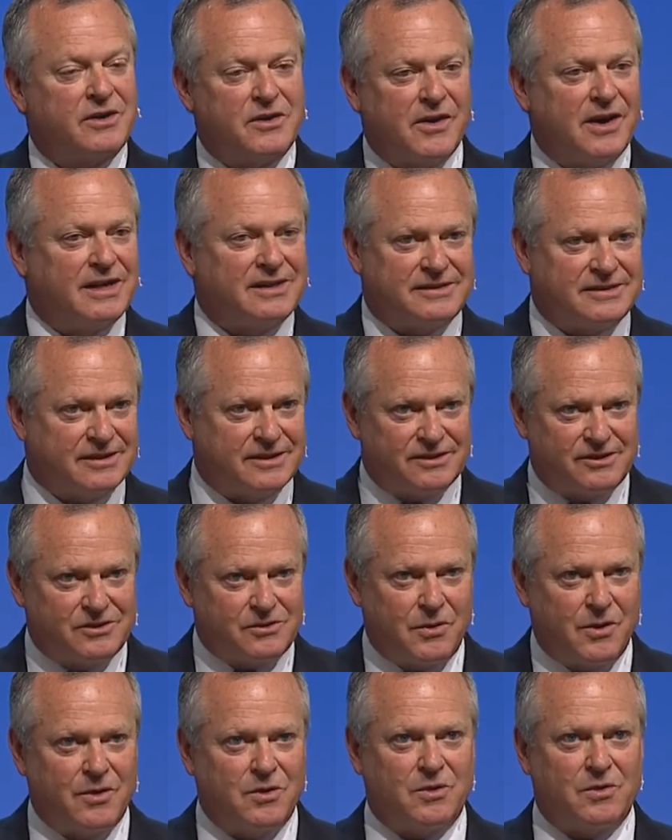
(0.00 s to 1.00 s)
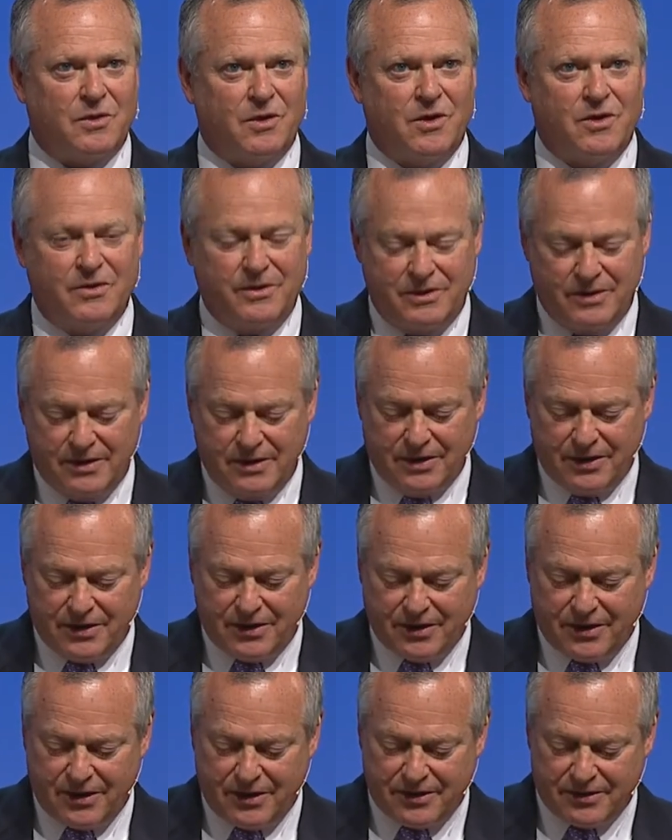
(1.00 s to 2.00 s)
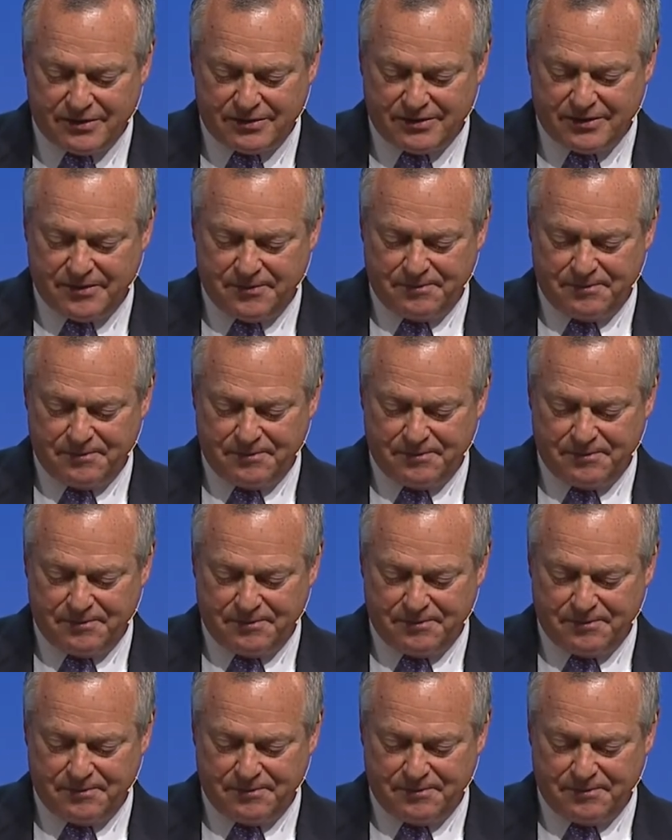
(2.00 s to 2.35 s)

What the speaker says: crisis, quote unquote, occurs,